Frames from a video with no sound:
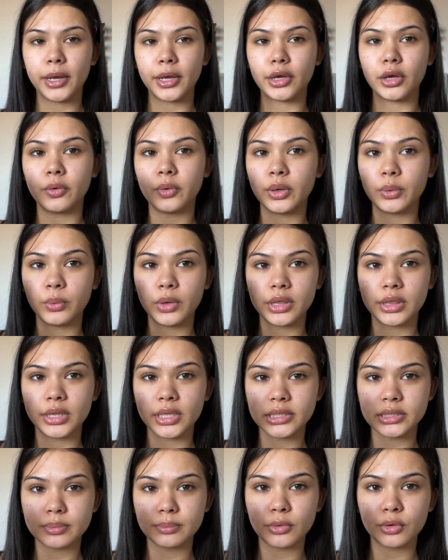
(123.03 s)
go in with
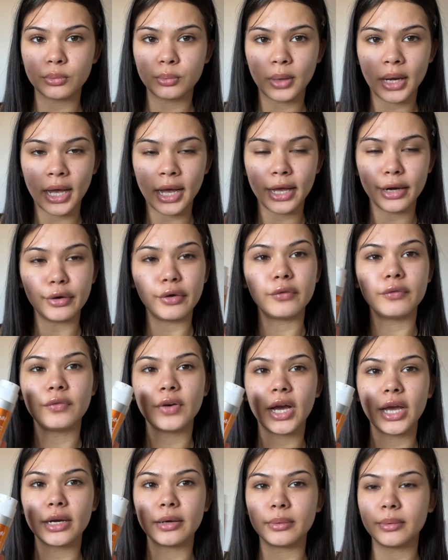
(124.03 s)
this Murad
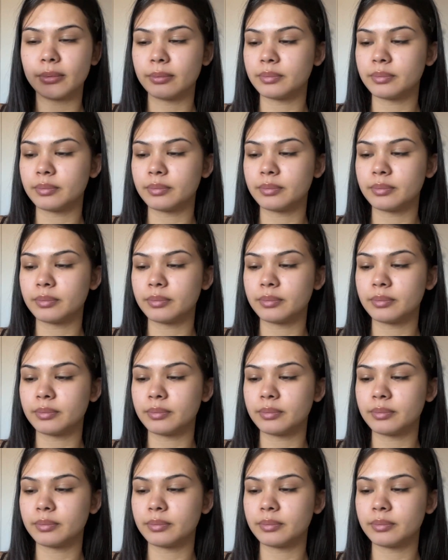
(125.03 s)
Vitamin